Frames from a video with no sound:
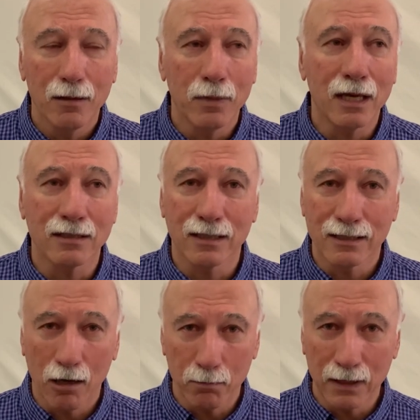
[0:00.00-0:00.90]
because it's
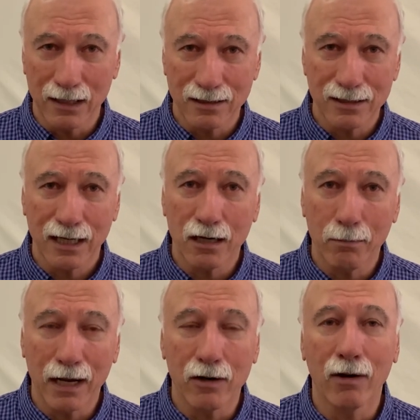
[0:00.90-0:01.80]
helped me to center
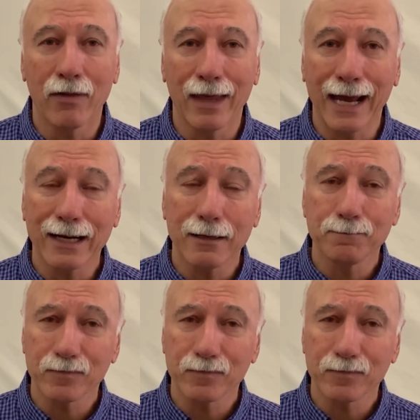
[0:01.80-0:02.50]
better on that.